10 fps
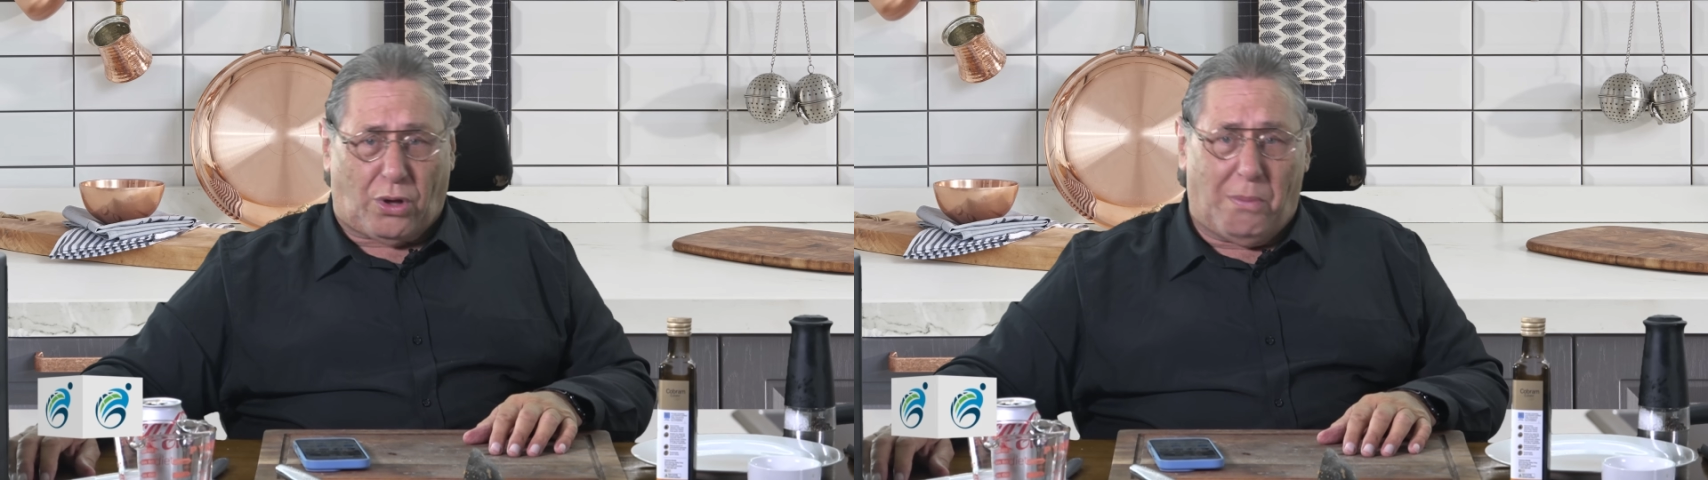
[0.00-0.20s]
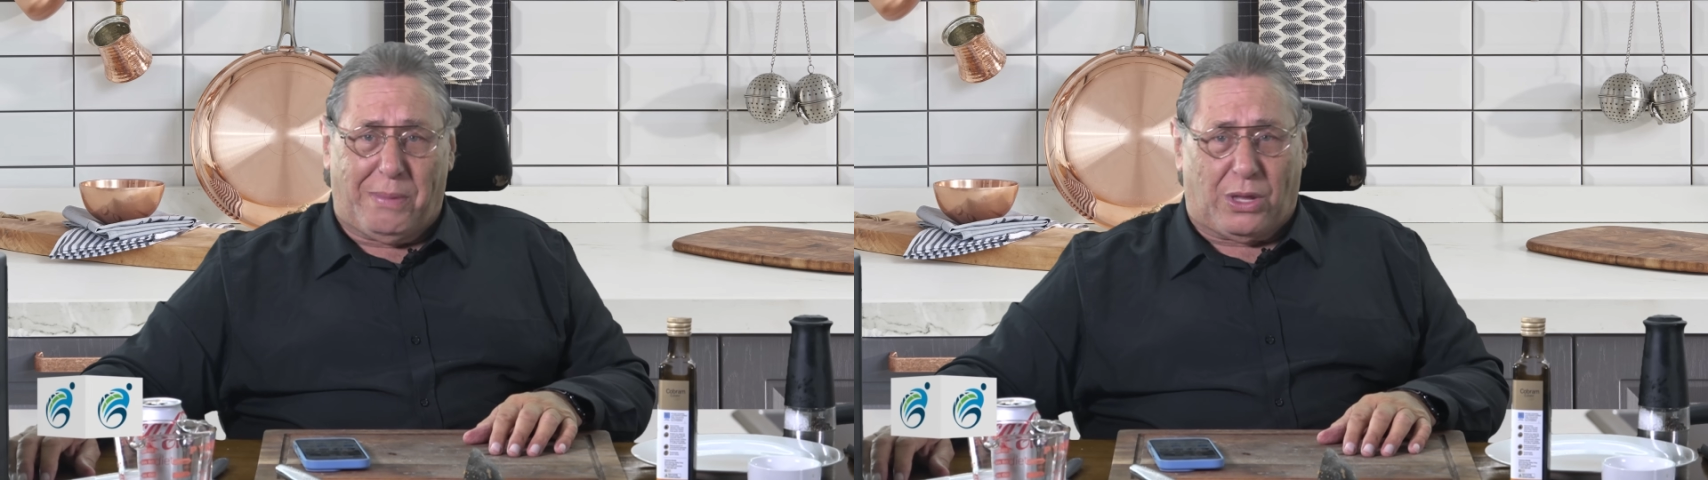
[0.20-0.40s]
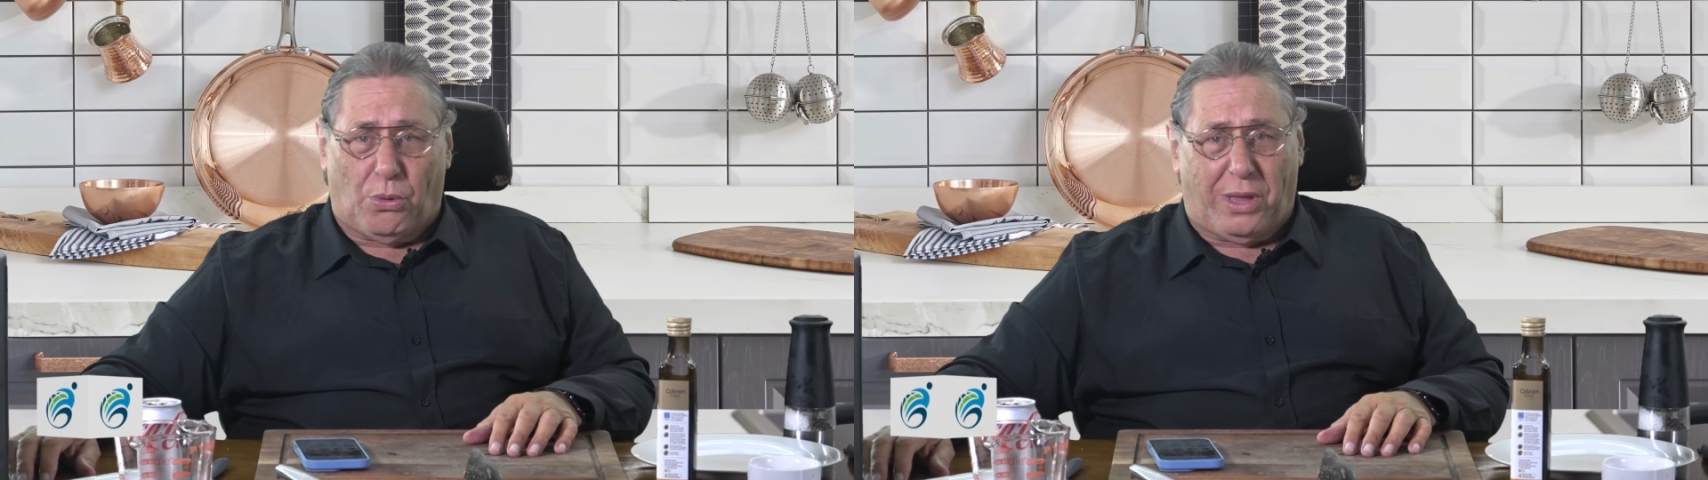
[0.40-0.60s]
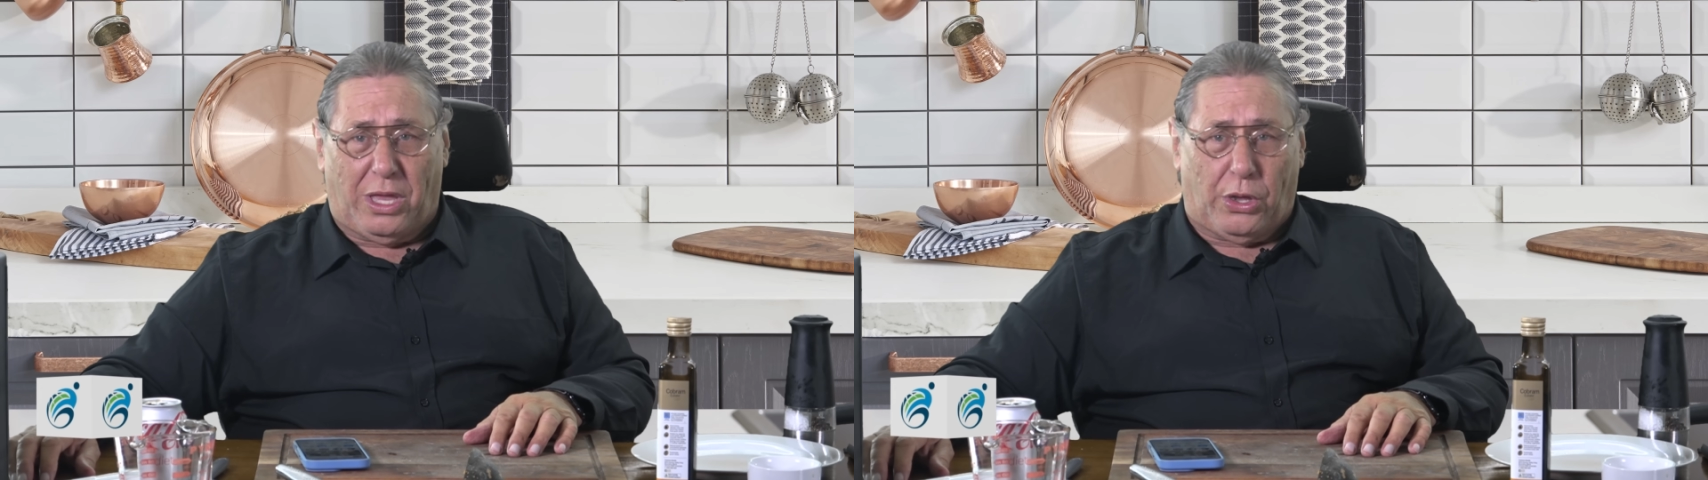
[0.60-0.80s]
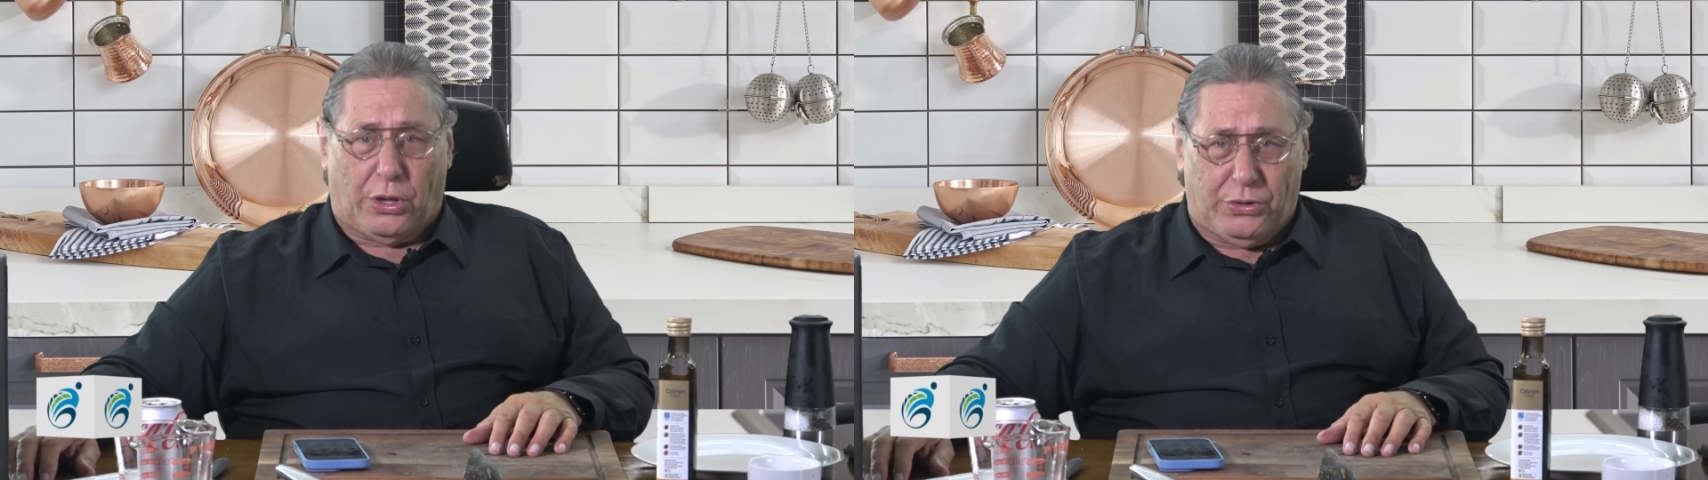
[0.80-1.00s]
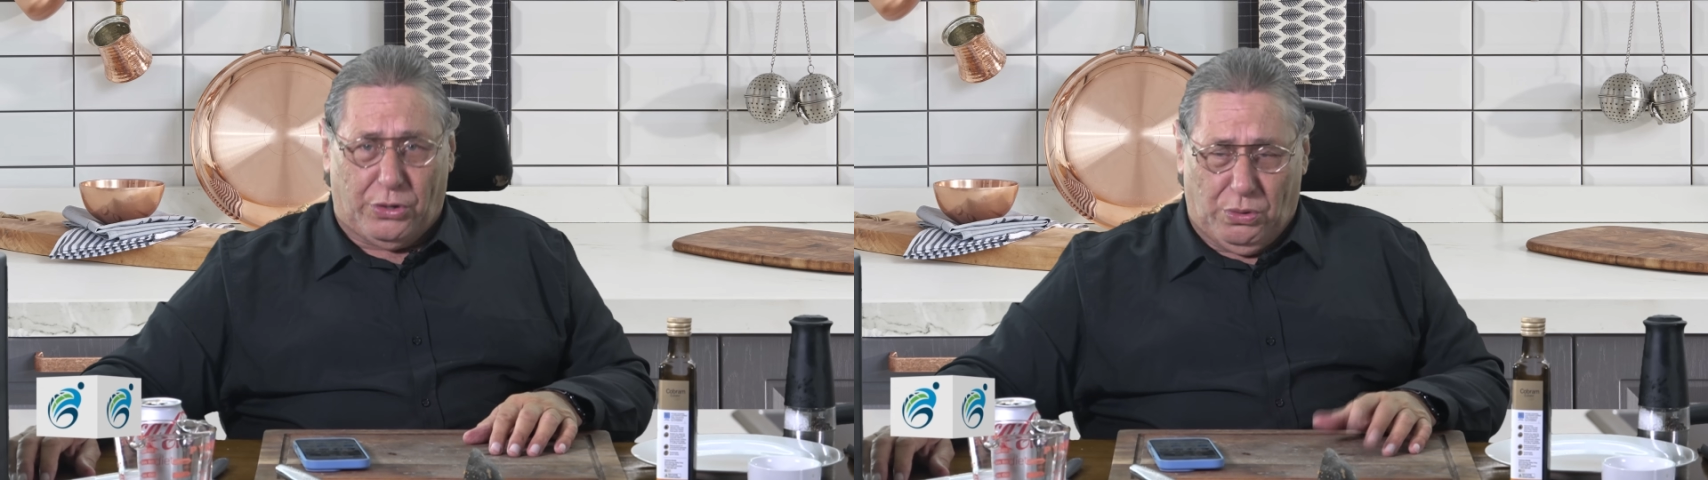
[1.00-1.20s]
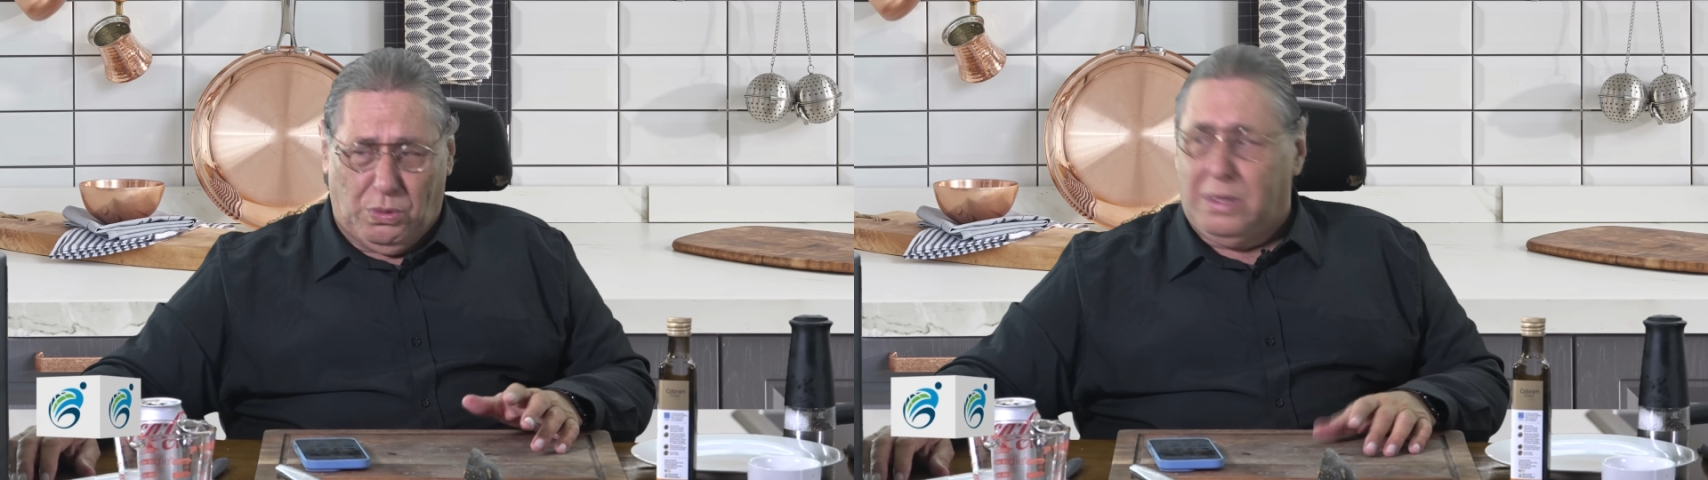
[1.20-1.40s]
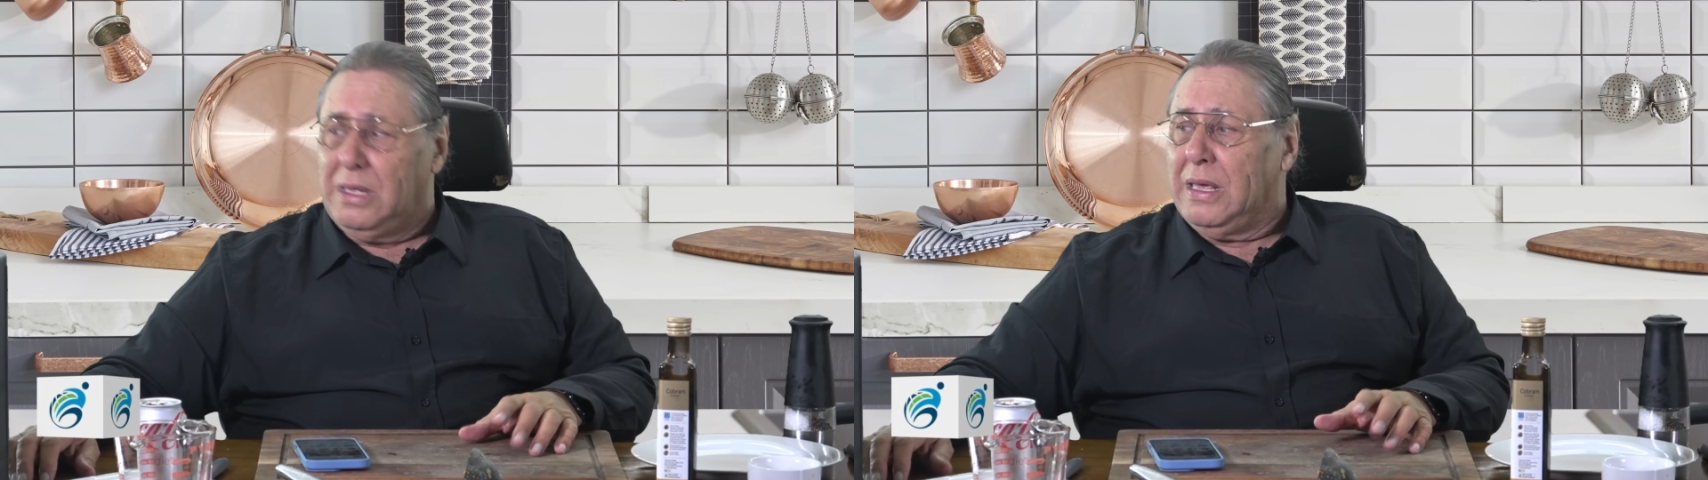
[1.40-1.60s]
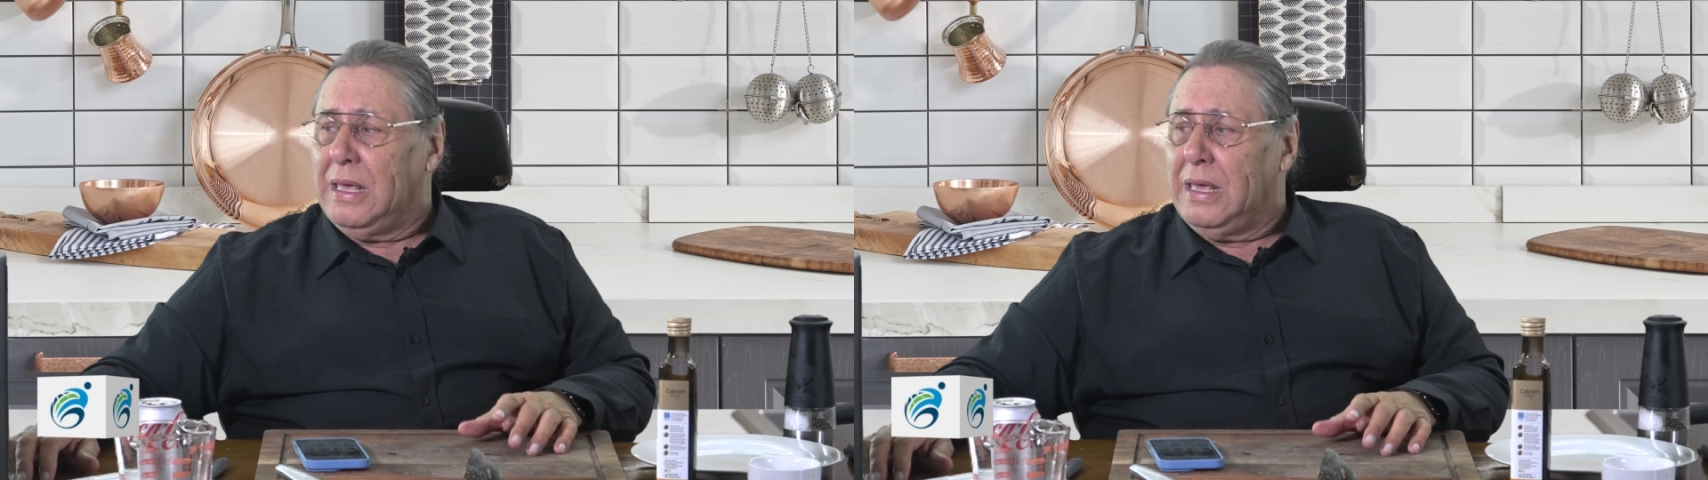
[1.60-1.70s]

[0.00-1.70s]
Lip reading: combi cooking you can do.